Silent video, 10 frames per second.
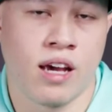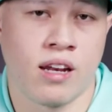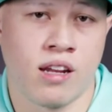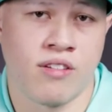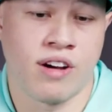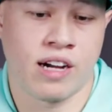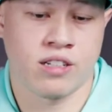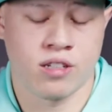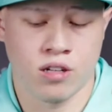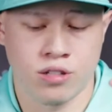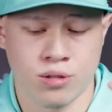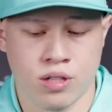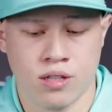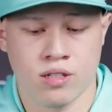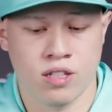and Dave Hackstall to
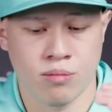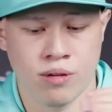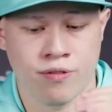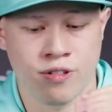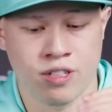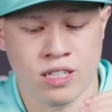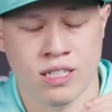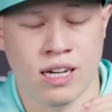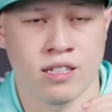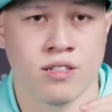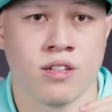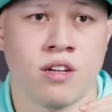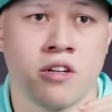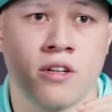set this team up for success